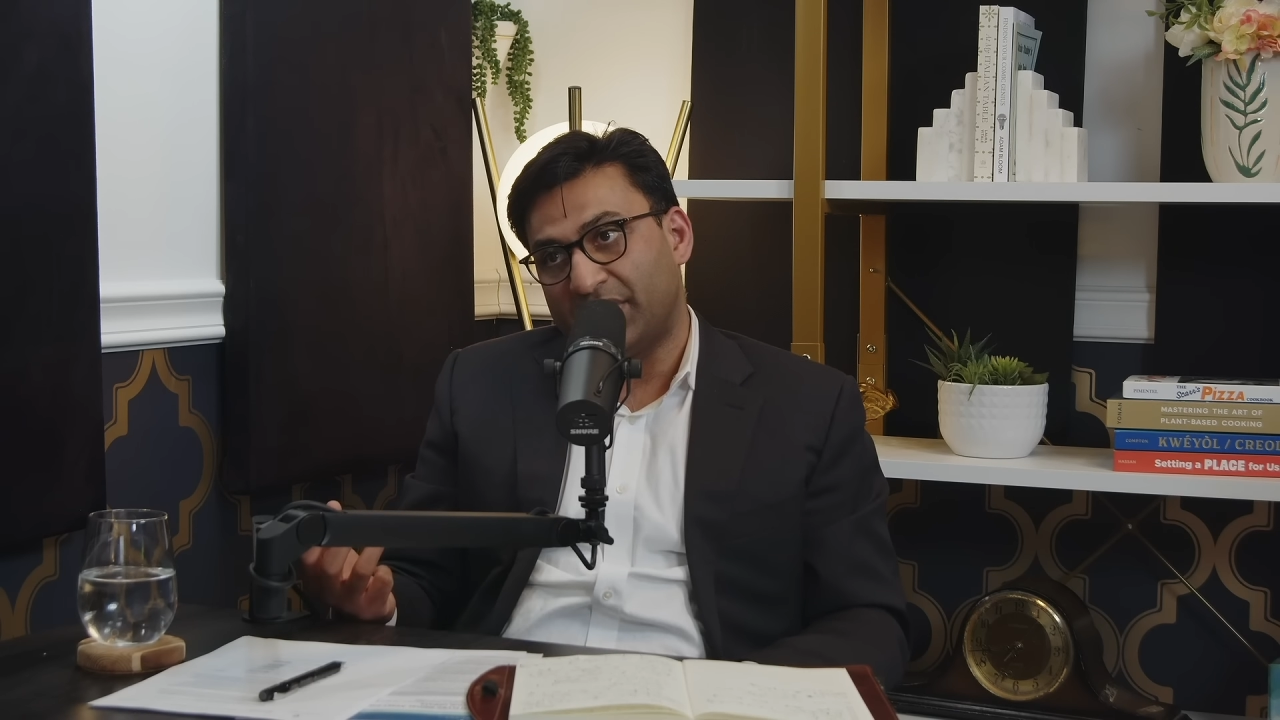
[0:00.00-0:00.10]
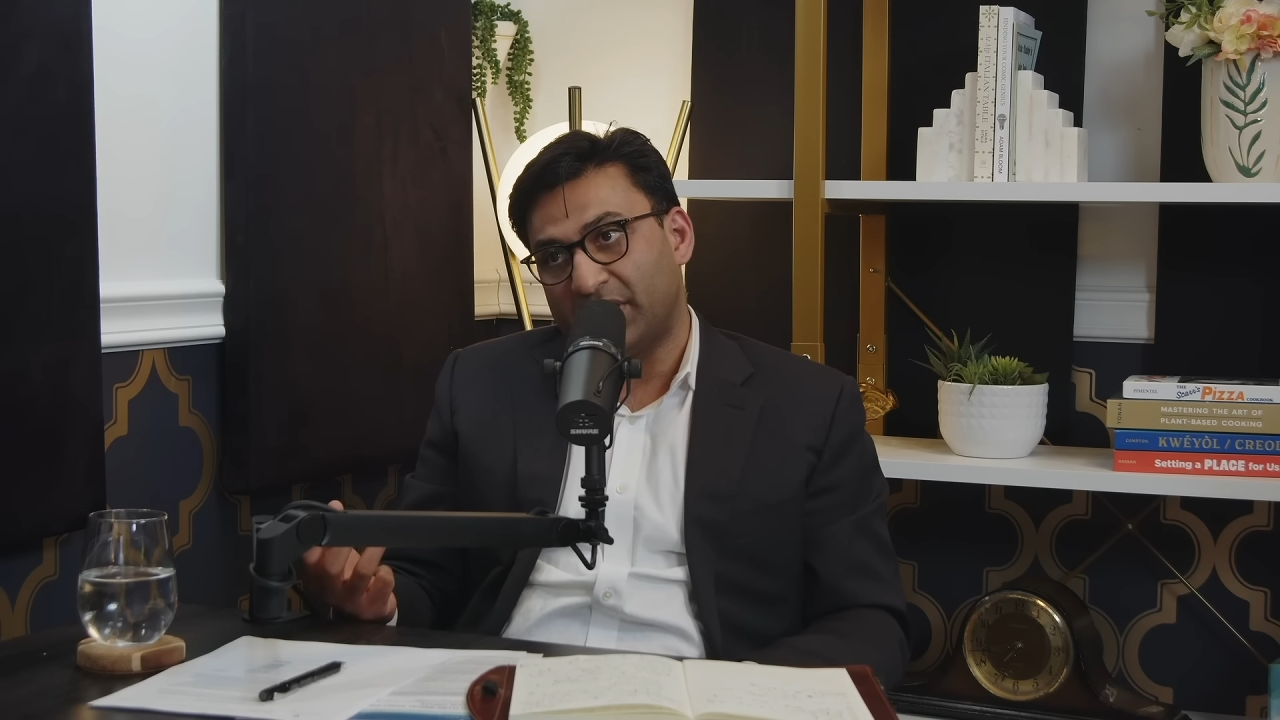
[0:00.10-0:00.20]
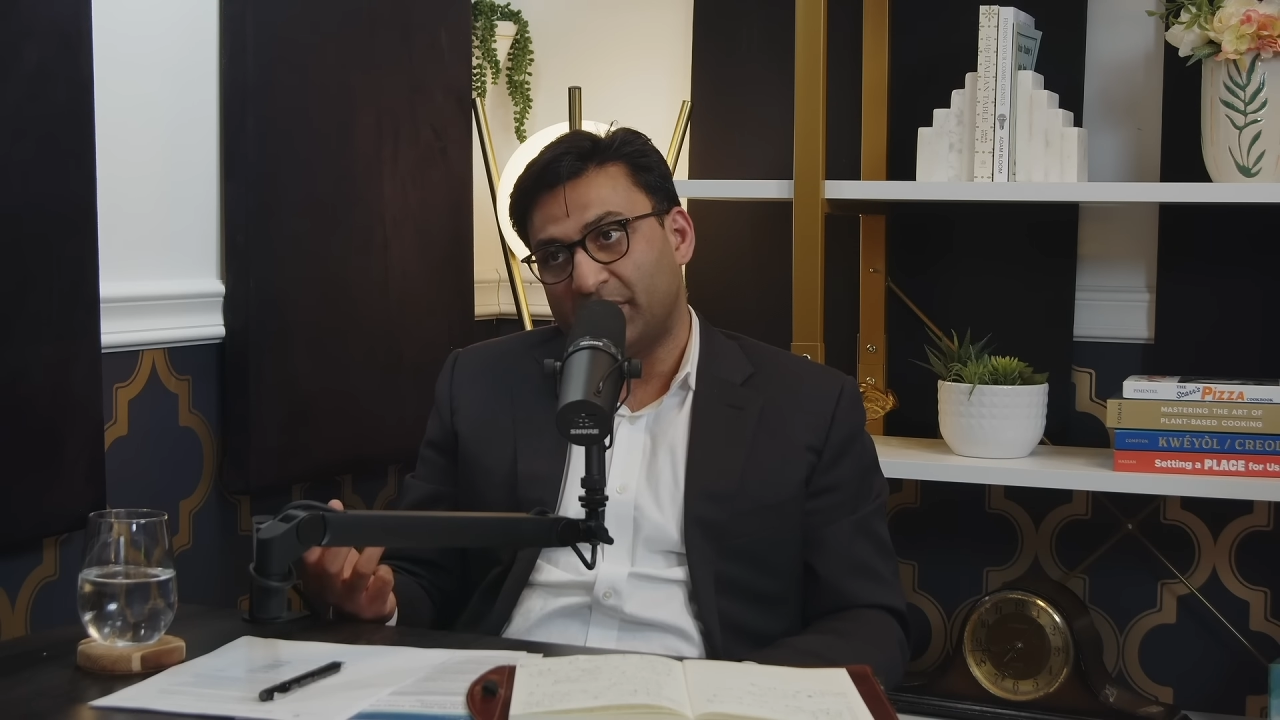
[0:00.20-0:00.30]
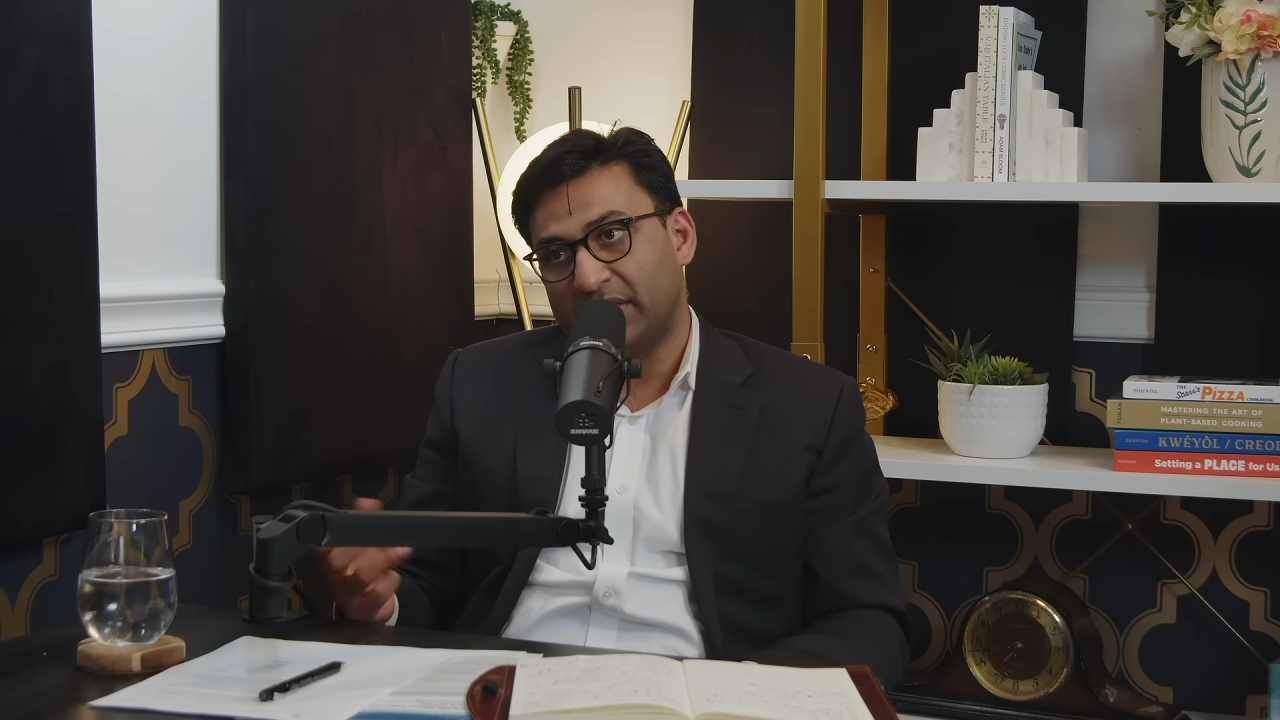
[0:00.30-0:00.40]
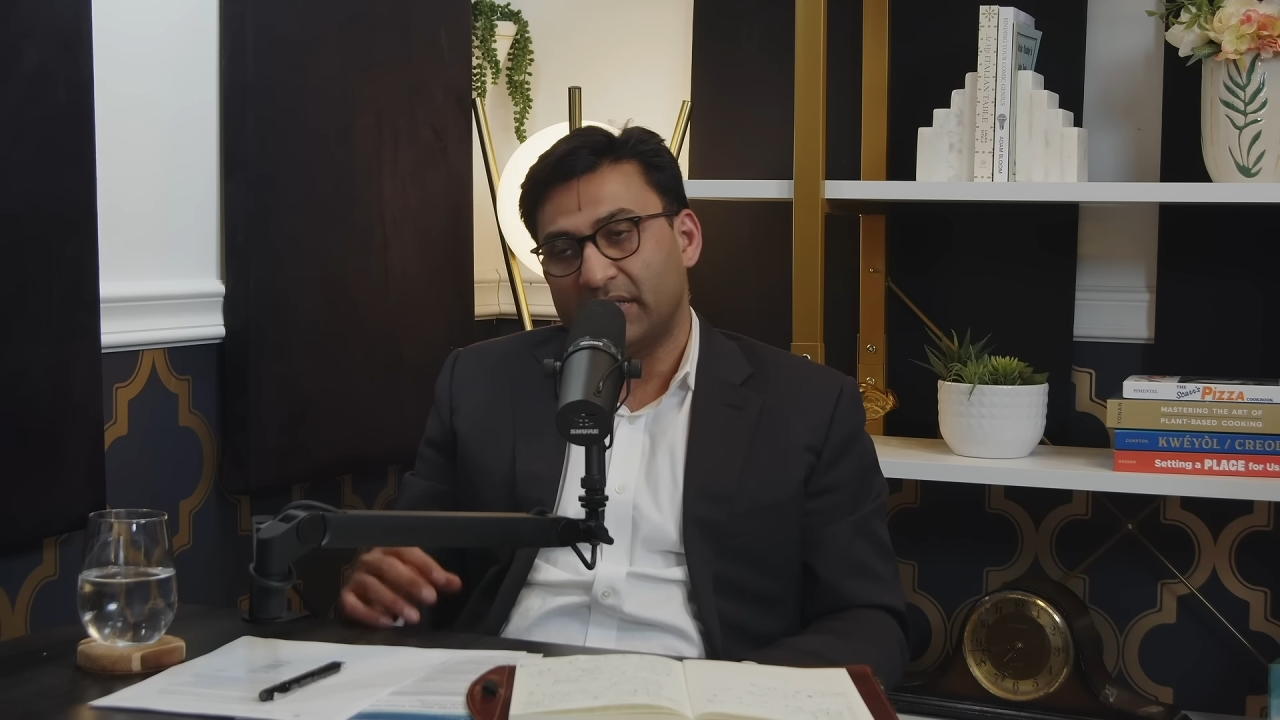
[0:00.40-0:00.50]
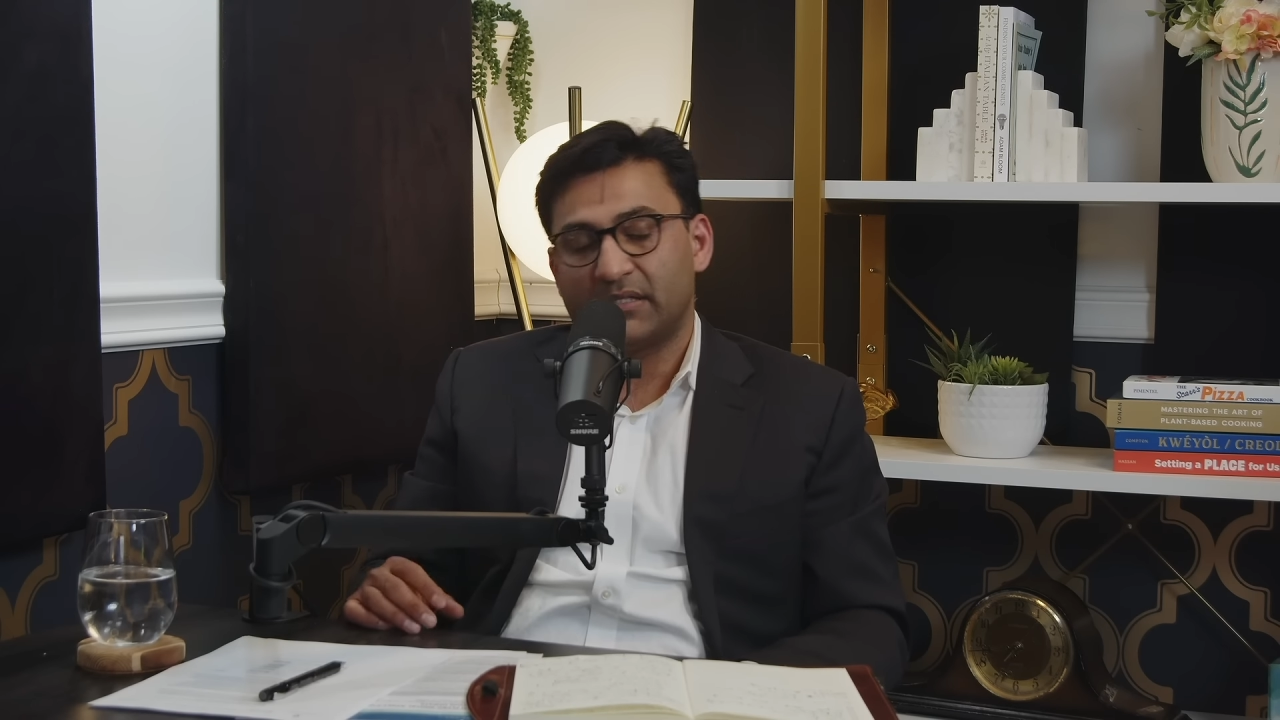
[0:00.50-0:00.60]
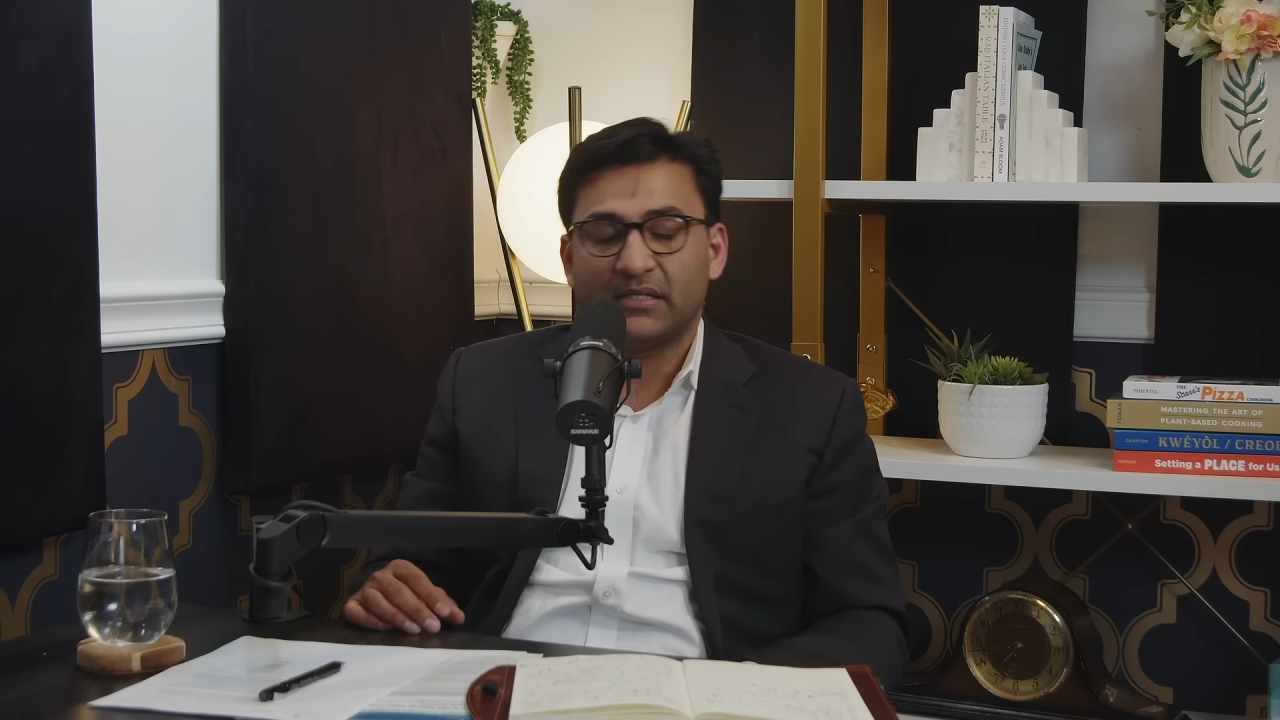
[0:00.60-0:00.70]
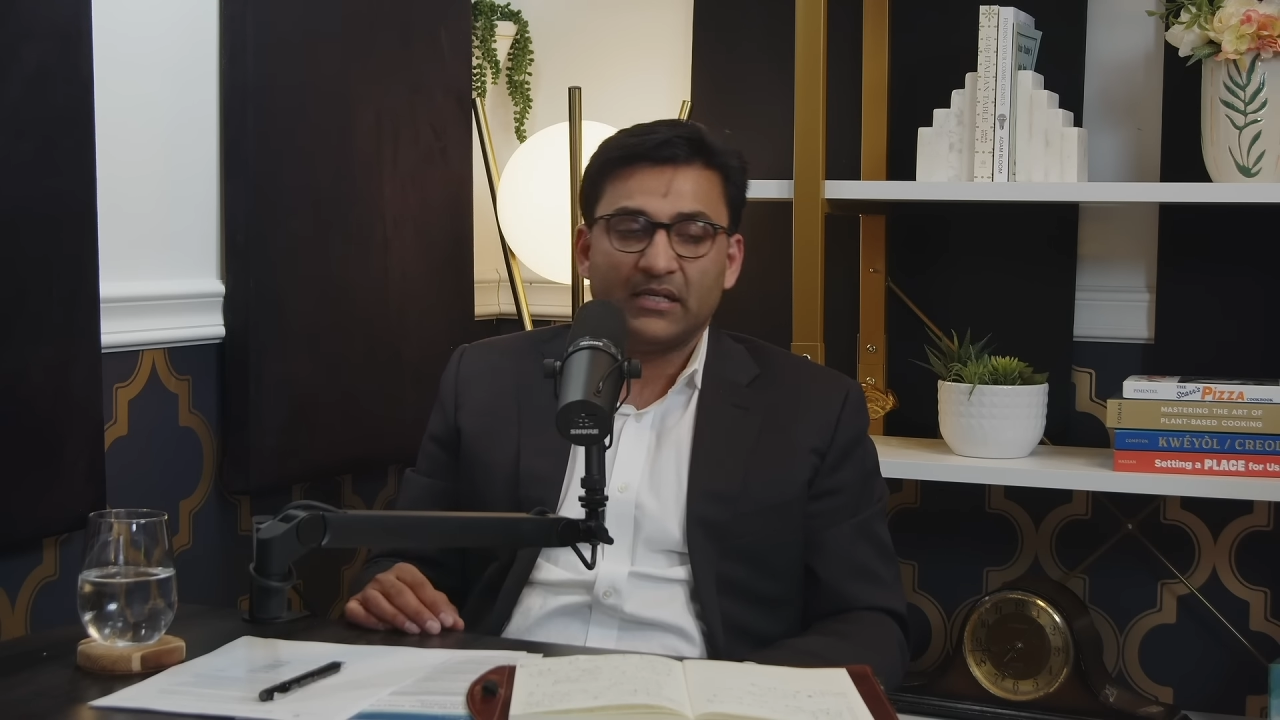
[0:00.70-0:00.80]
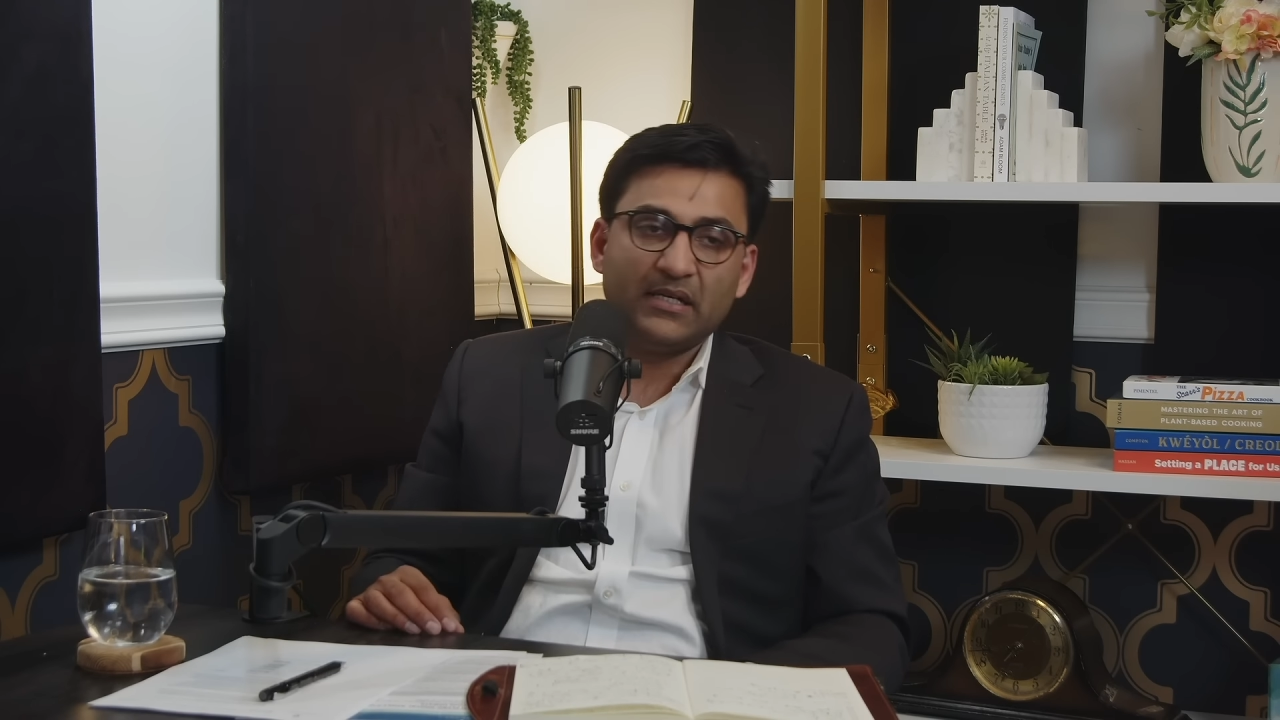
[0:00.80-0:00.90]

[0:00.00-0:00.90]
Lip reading: this business.